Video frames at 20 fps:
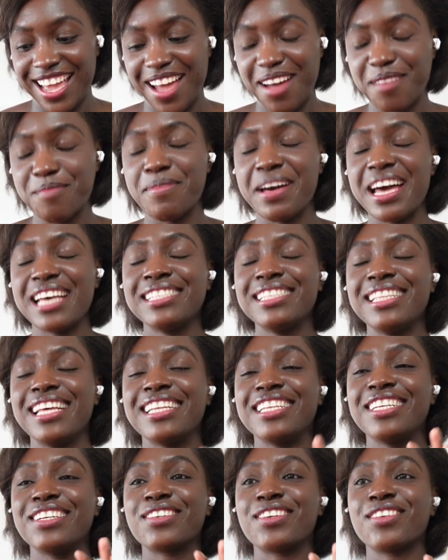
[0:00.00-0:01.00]
Best
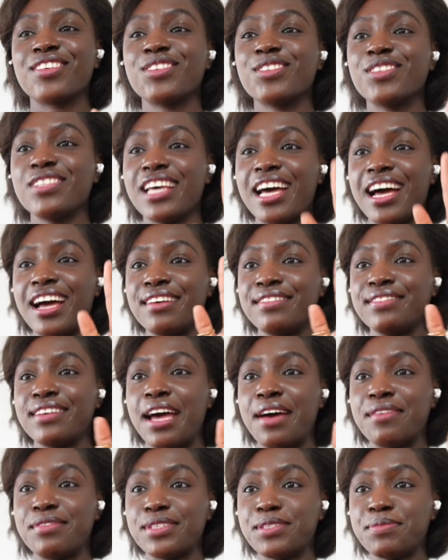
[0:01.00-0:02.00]
€10 I've
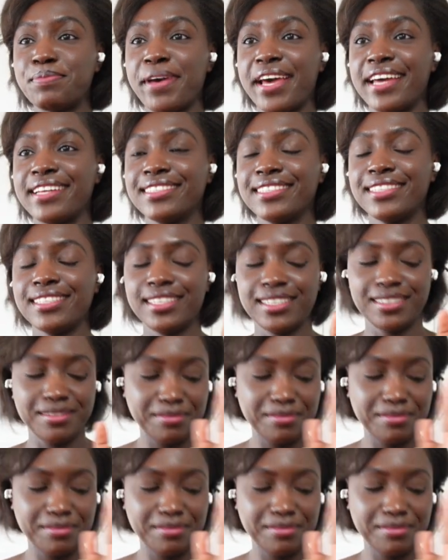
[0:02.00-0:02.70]
ever spent.